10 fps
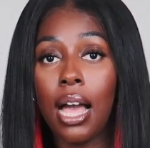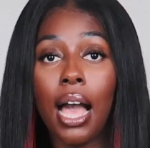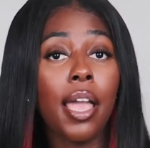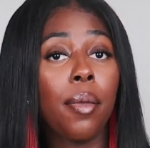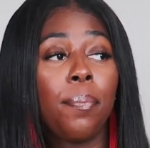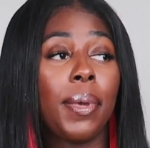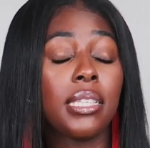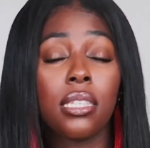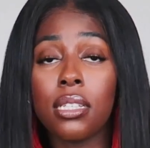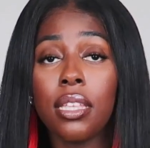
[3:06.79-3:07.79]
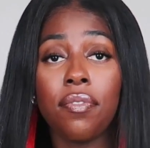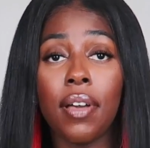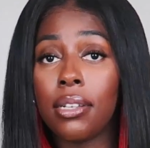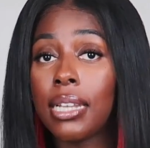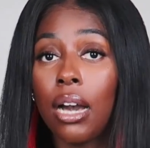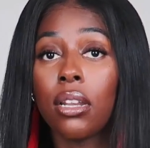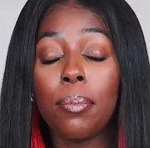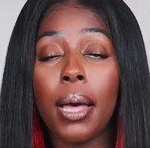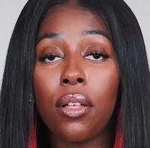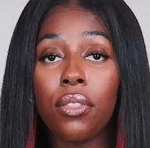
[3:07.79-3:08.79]
I basically found out
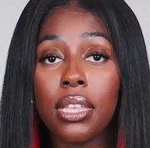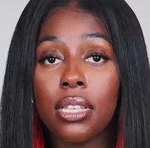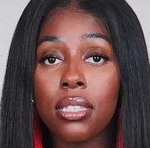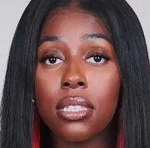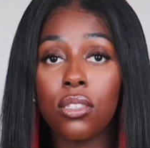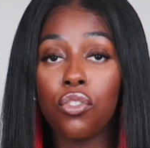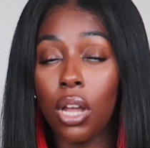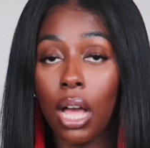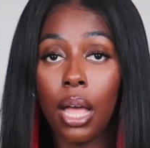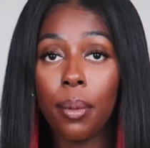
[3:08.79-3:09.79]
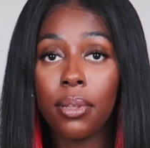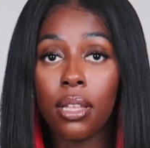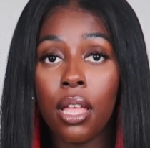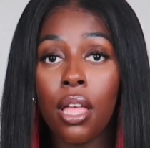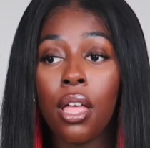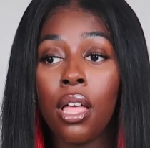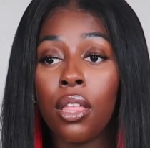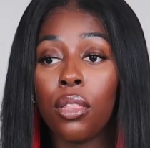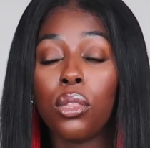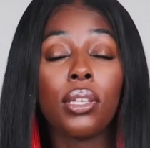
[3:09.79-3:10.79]
about this job
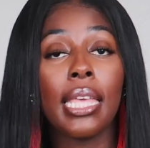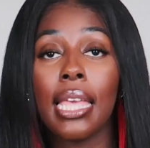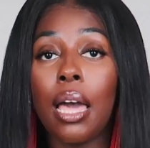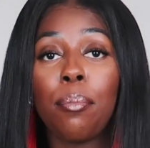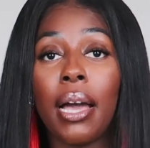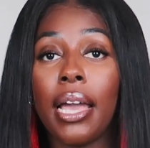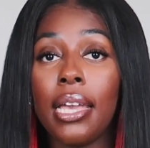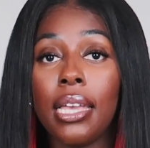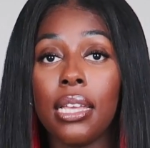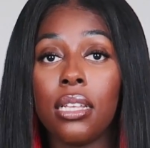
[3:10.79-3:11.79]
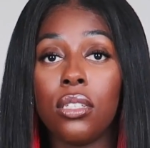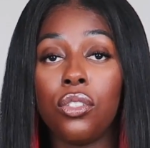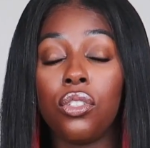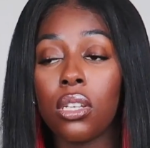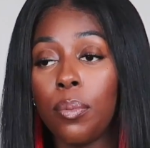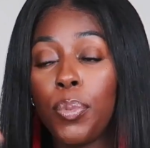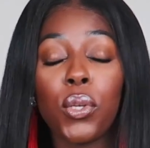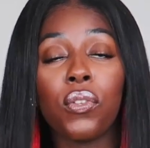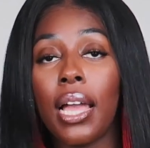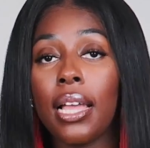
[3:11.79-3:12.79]
looking at my
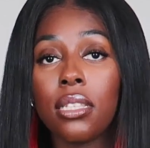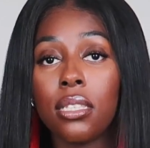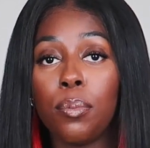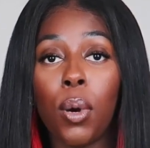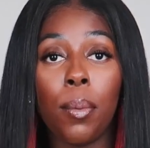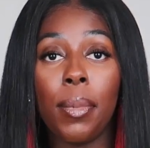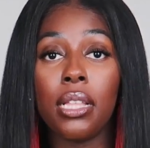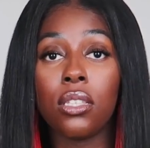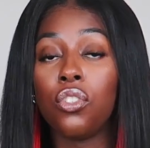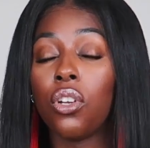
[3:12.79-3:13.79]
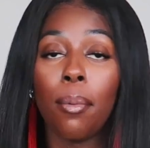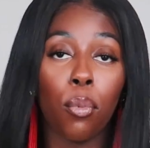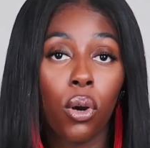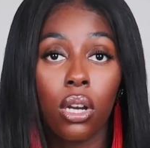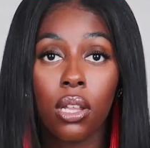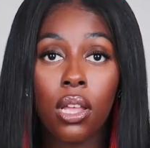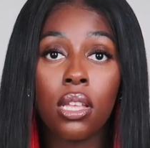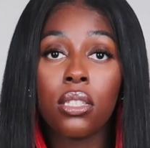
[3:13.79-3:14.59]
computer science department's job board.